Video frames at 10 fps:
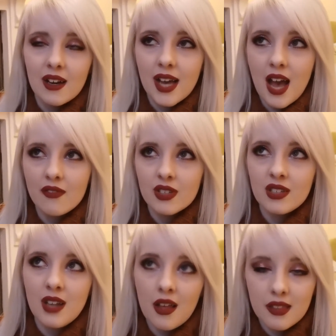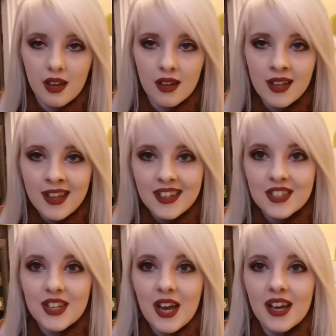I have another
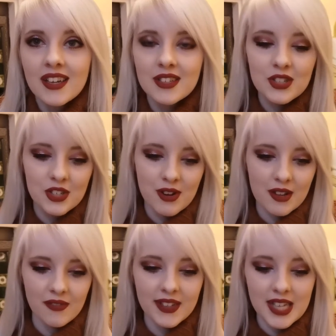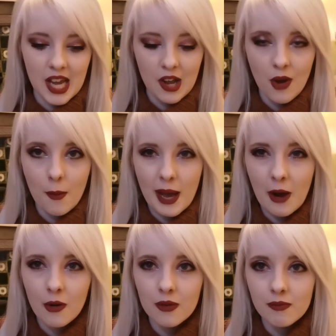trick video
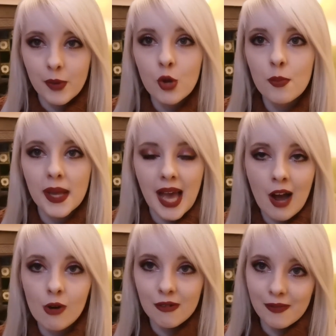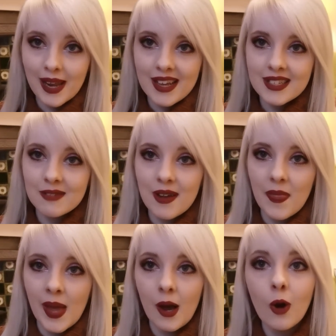about pooping out of place
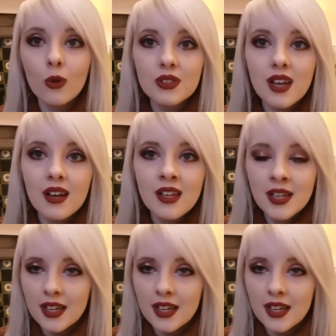when they're older,